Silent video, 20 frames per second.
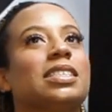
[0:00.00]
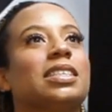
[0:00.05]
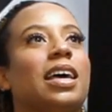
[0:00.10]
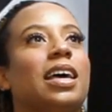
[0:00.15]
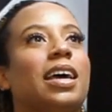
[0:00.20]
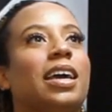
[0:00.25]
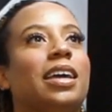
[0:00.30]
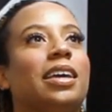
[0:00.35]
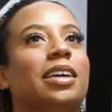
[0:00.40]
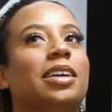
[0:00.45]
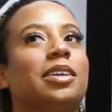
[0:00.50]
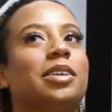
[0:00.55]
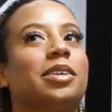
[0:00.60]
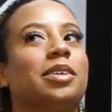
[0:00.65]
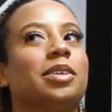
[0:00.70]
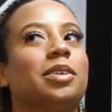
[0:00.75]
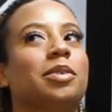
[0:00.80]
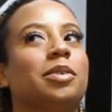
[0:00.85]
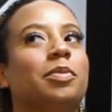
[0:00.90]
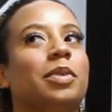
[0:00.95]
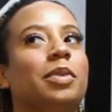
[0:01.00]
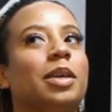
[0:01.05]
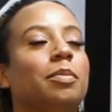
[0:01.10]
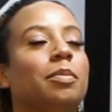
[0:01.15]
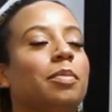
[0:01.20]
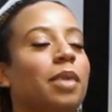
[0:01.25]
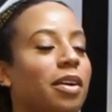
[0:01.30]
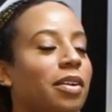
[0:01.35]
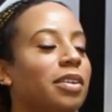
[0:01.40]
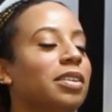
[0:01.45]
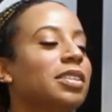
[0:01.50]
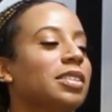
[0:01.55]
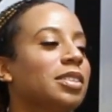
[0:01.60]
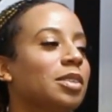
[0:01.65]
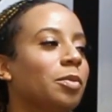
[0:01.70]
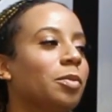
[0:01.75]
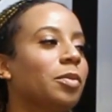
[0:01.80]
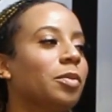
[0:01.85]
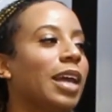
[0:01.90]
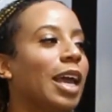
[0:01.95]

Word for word: like being married to someone